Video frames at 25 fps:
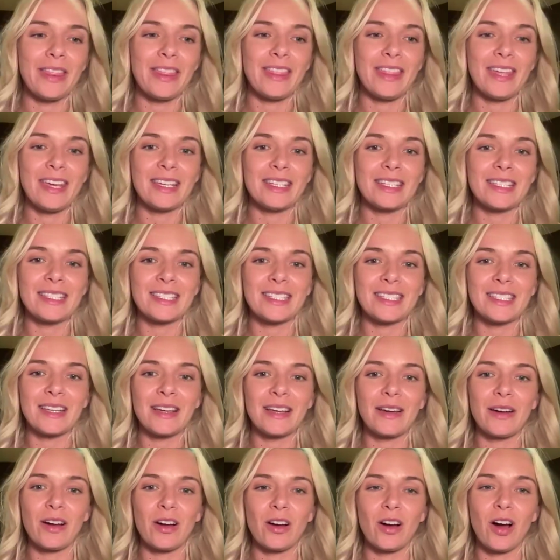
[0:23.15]
This
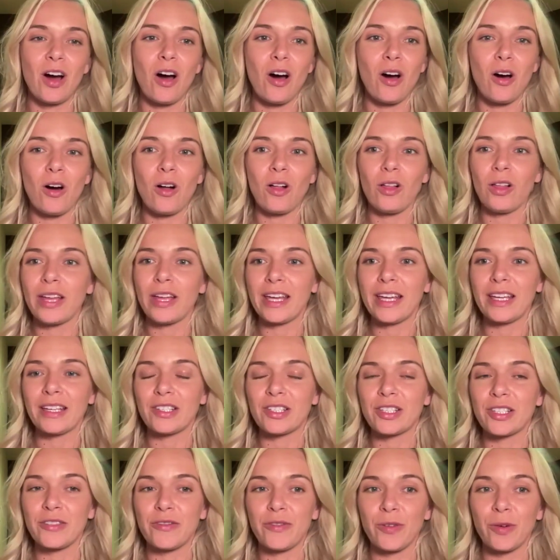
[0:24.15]
call
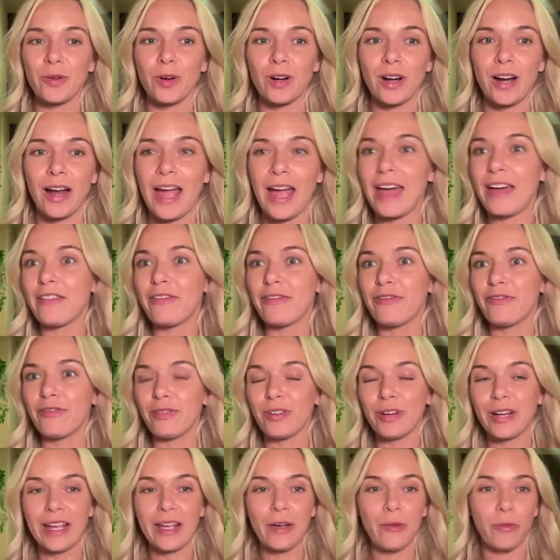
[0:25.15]
is for
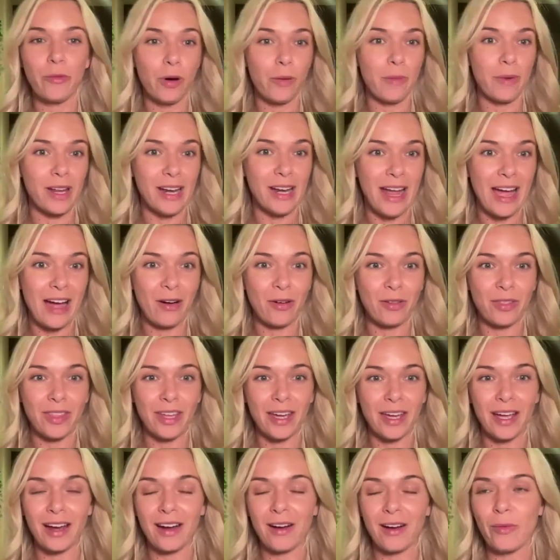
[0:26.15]
every woman out
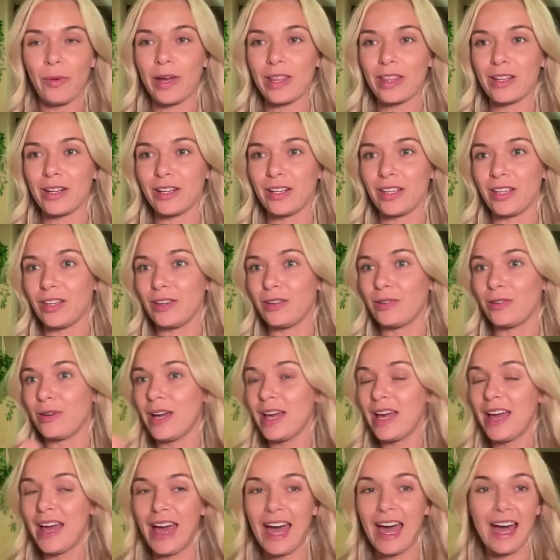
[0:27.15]
there, whether you
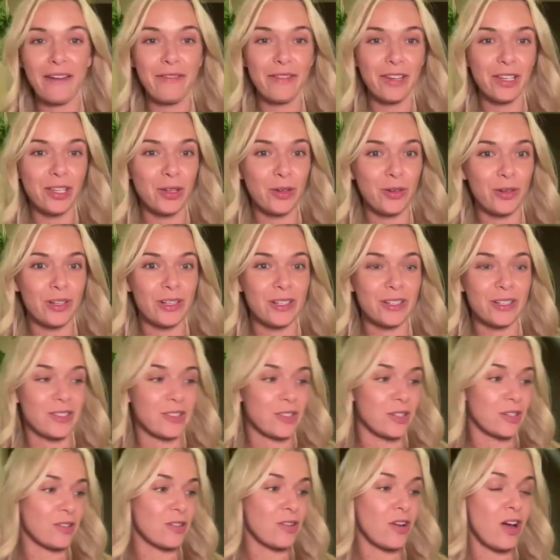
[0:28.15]
have a
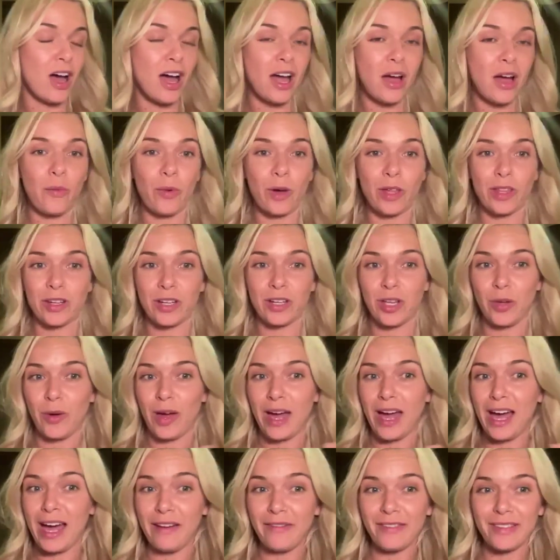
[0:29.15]
uterus or not, whether you
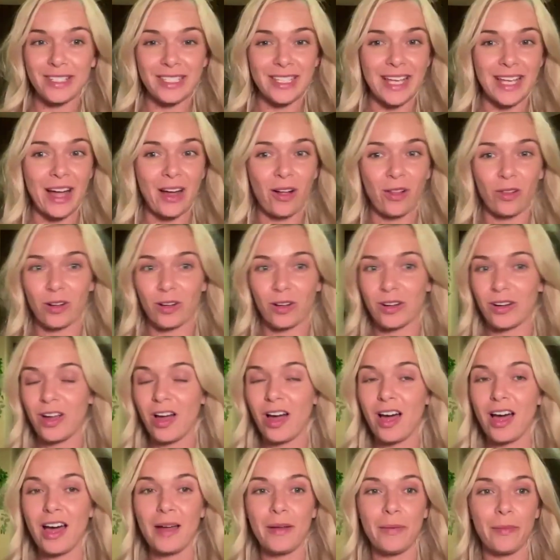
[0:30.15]
have a cycle or
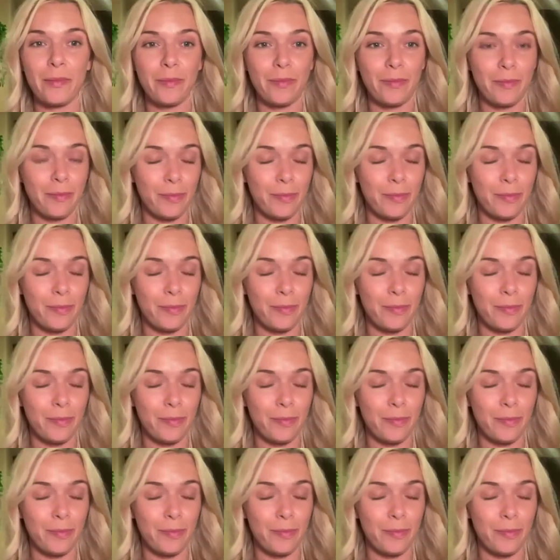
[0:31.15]
not,